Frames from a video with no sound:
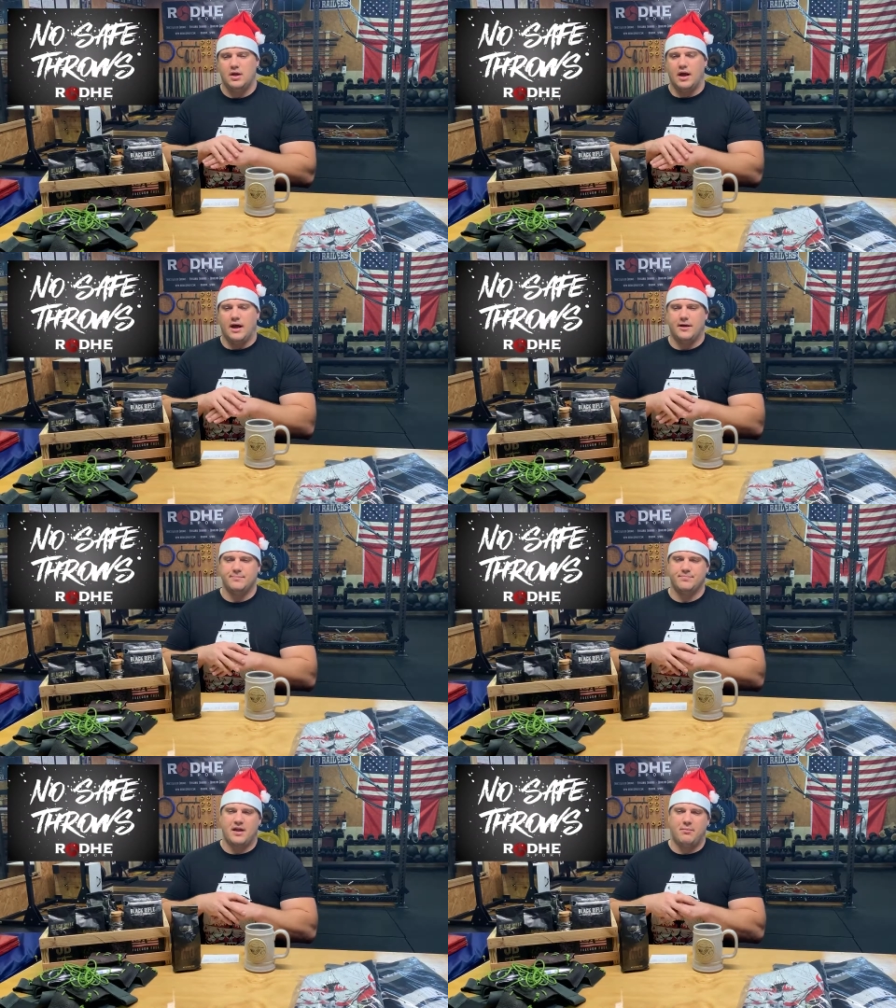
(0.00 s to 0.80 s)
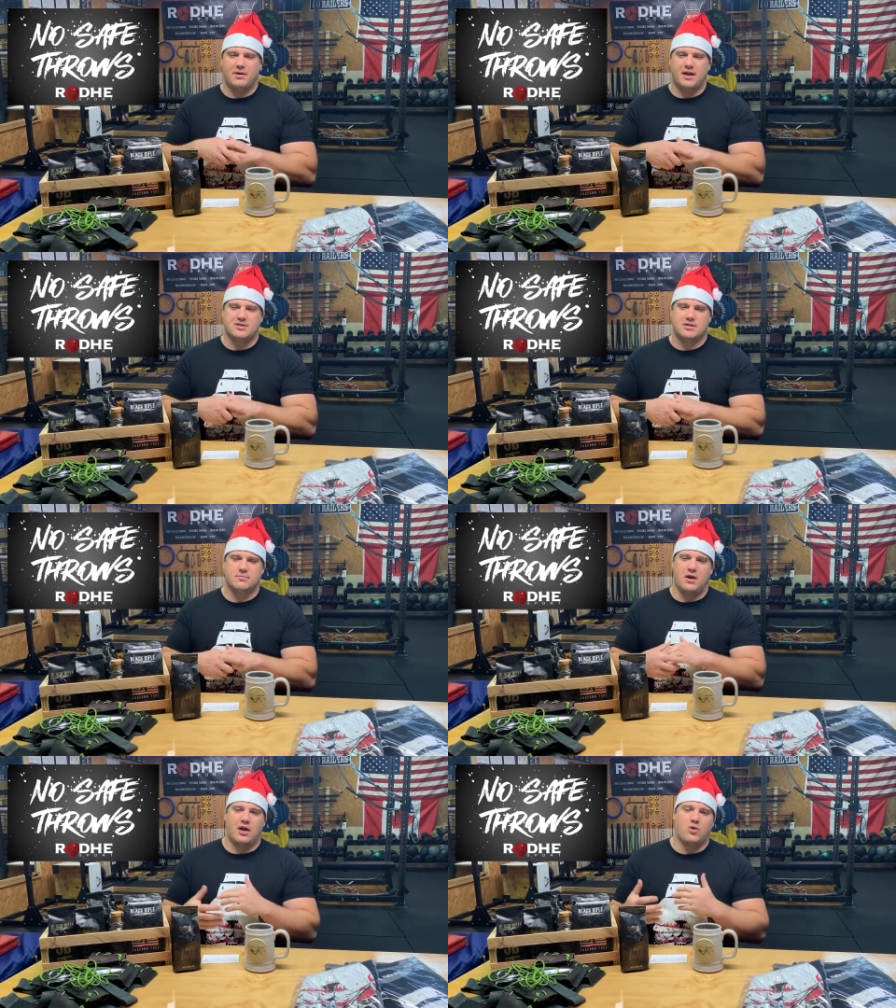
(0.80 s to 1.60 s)
And I've been getting
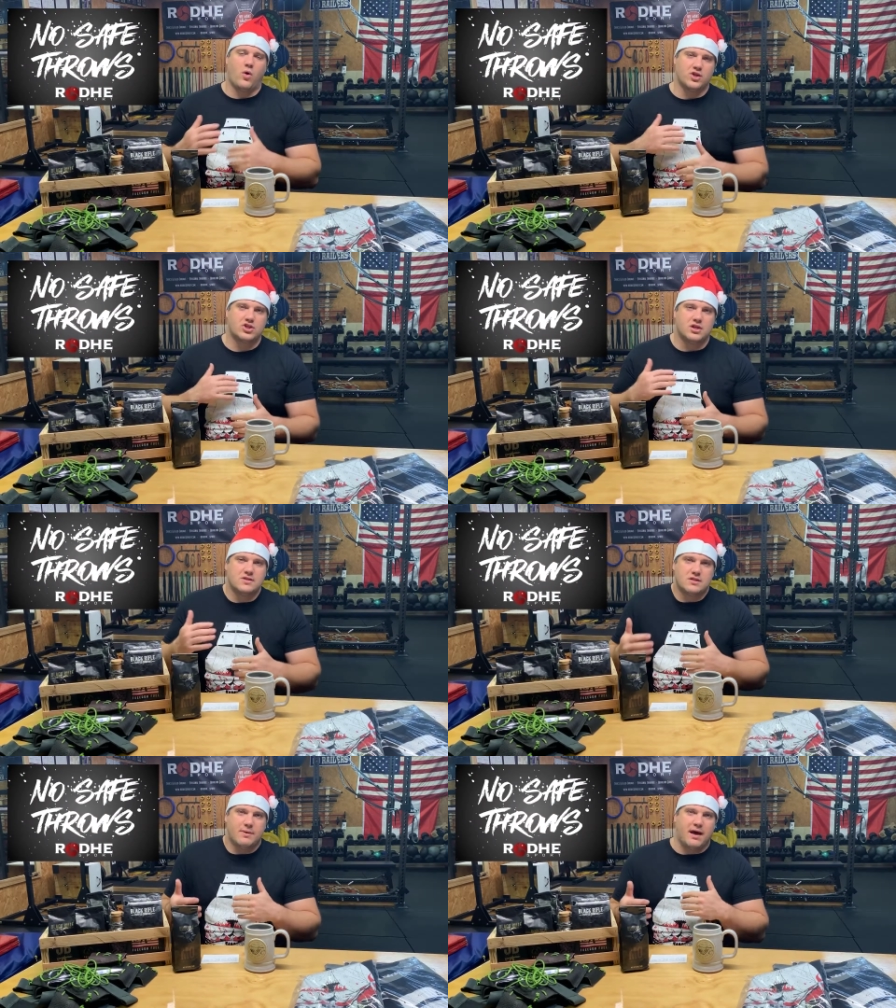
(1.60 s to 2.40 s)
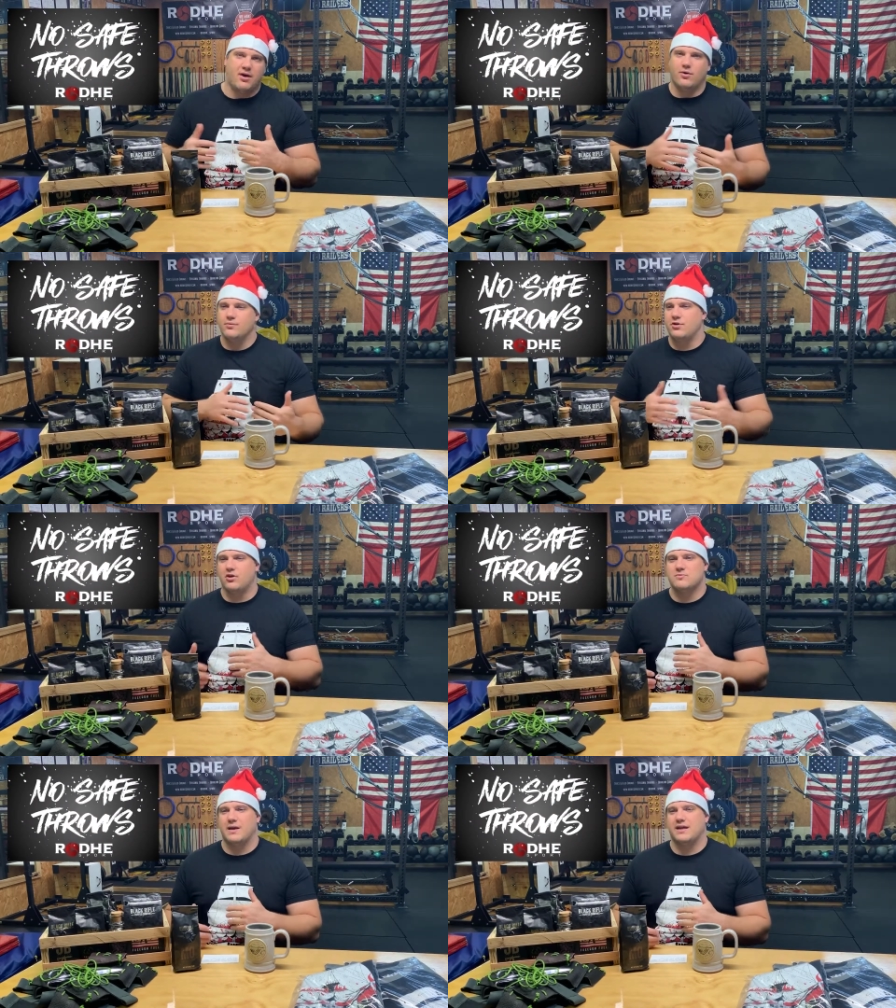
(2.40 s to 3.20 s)
some questions about,
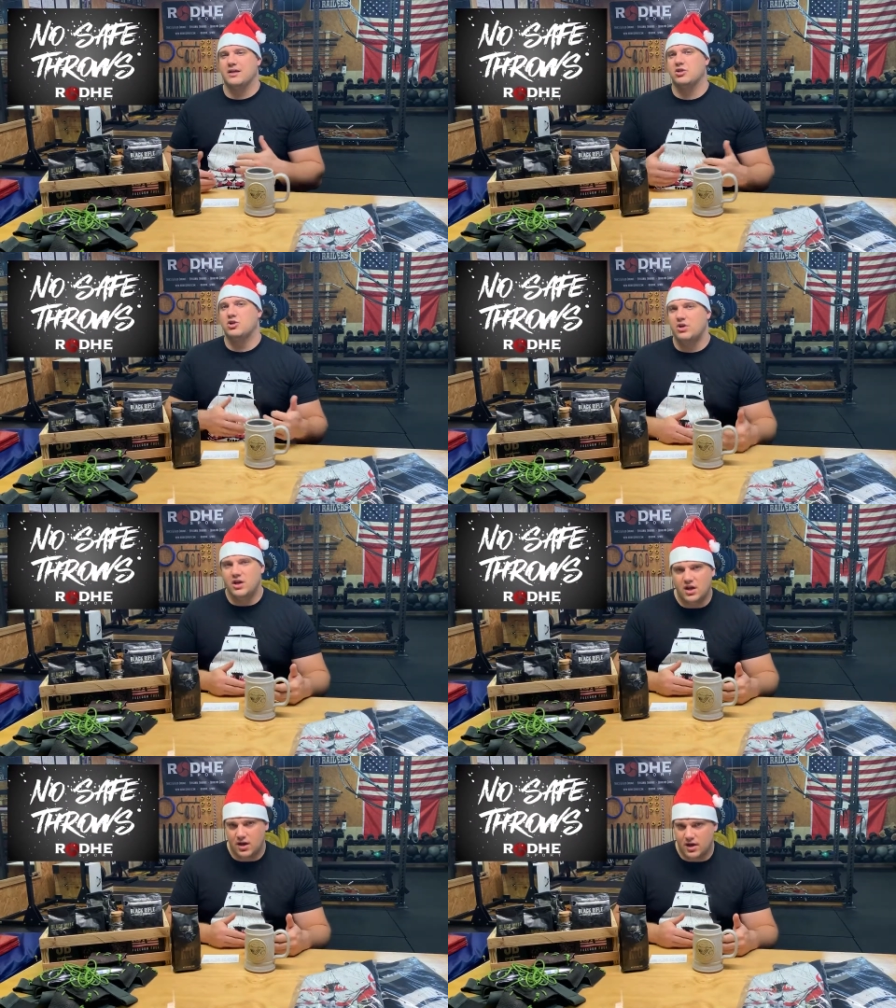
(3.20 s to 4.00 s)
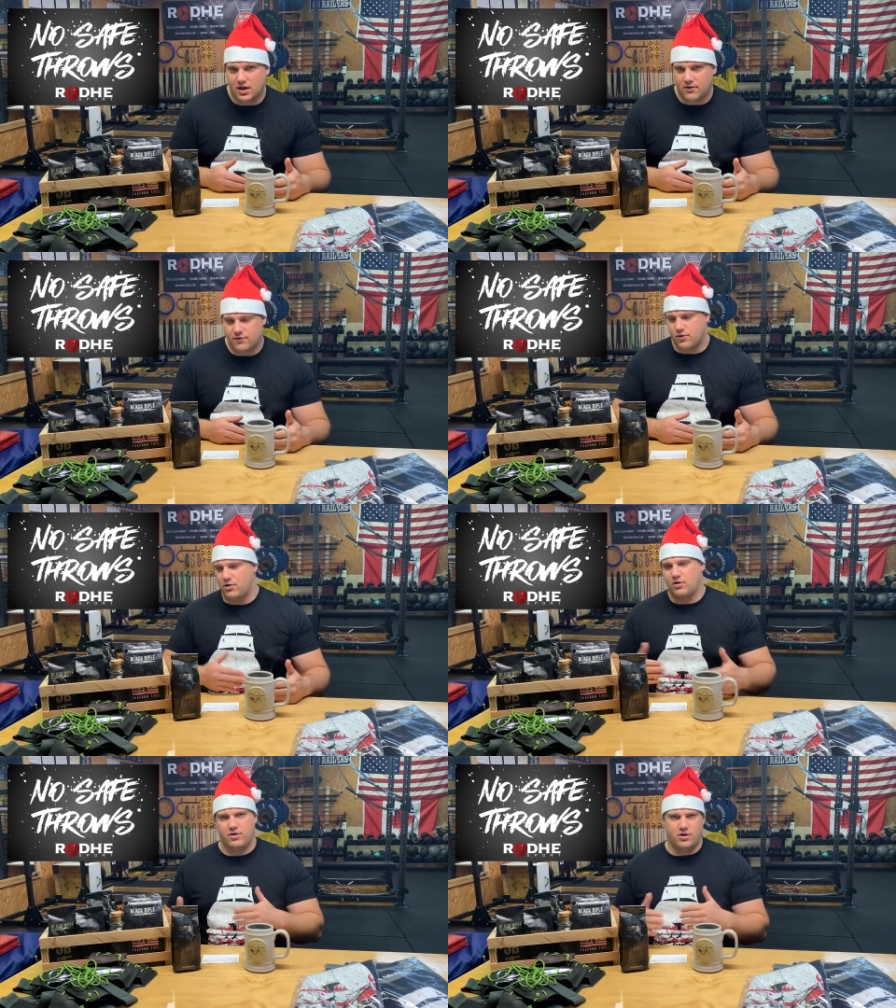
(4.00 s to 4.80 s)
is my kid good enough
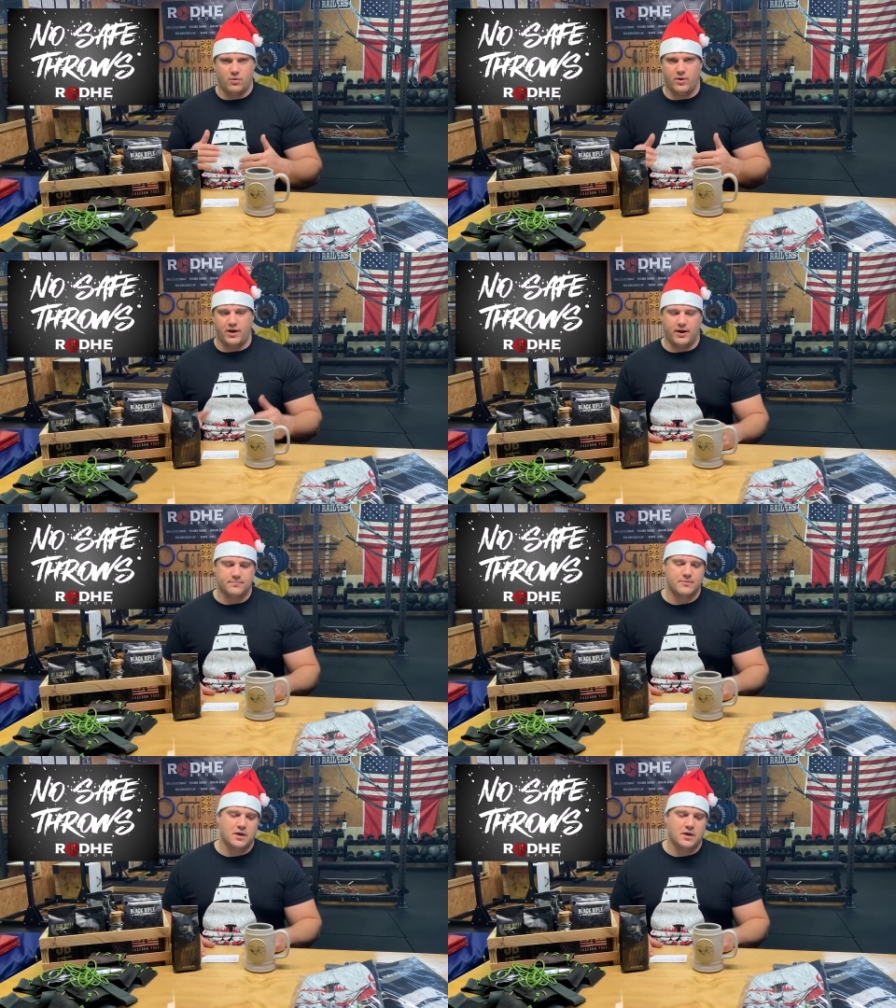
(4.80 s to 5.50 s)
or, whatnot.